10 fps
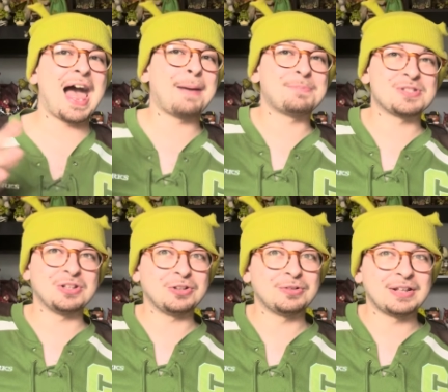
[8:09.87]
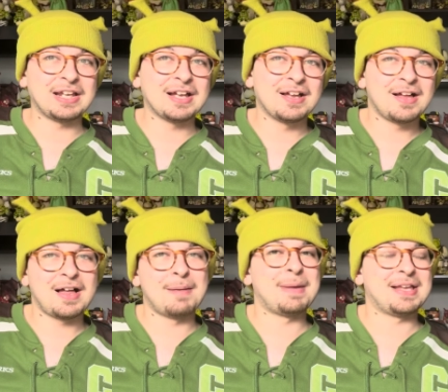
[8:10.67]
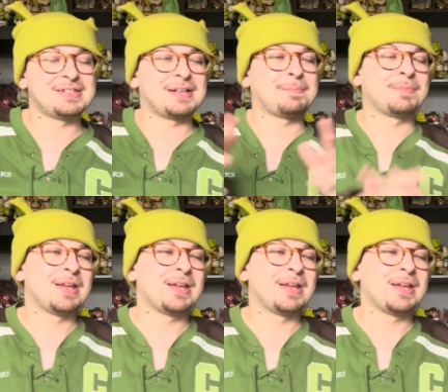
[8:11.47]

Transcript: absolutely amazing.